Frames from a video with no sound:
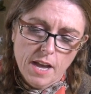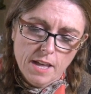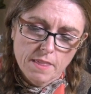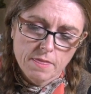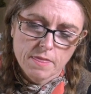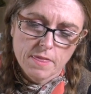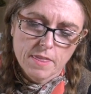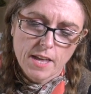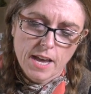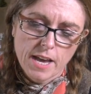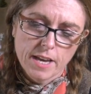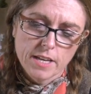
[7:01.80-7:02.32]

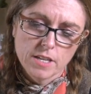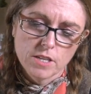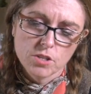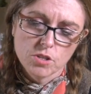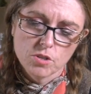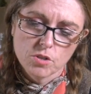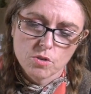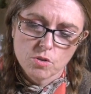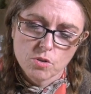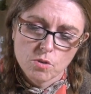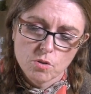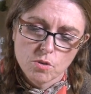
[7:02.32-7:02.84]
and that
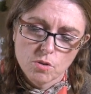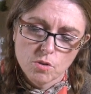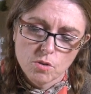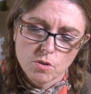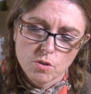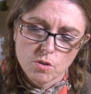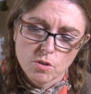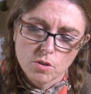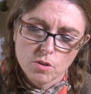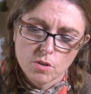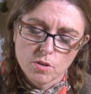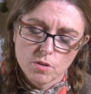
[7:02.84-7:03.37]
is your
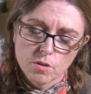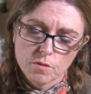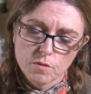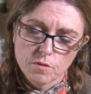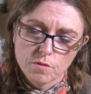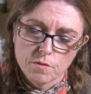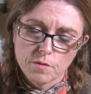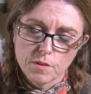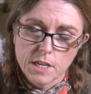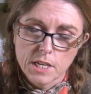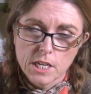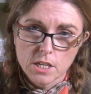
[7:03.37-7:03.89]

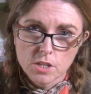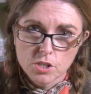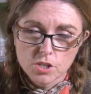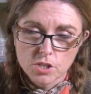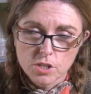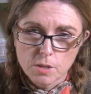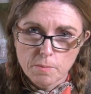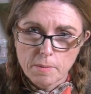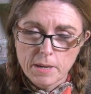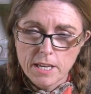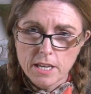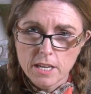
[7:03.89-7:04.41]
finished
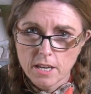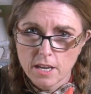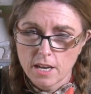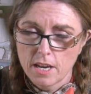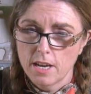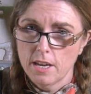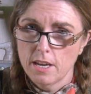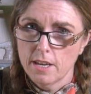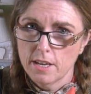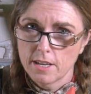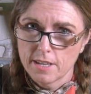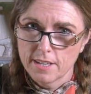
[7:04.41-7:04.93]
applique.
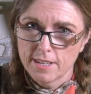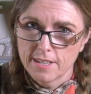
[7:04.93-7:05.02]
Okay.